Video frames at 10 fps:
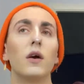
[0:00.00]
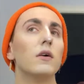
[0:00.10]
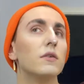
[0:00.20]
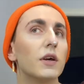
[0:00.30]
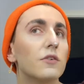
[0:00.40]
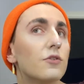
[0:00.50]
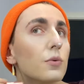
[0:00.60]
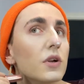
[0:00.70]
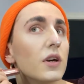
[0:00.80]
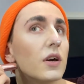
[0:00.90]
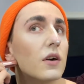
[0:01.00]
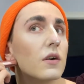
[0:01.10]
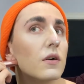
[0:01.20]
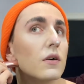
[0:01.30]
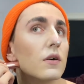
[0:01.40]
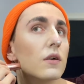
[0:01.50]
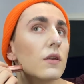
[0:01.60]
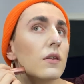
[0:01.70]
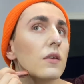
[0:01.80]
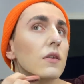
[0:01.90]
Next you want to hit
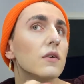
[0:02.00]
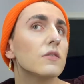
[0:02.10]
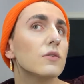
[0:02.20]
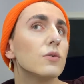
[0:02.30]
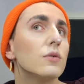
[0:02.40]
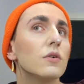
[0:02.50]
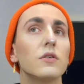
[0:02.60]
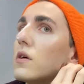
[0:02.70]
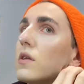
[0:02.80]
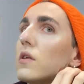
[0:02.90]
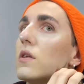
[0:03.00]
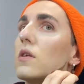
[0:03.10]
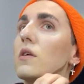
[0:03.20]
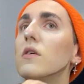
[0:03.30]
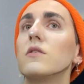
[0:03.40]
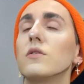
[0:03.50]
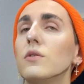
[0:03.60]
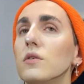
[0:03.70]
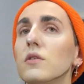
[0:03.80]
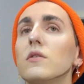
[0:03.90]
these corners,
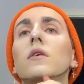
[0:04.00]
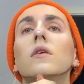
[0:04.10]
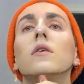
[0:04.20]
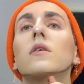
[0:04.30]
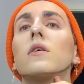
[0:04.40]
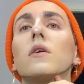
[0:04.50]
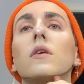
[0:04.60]
and then I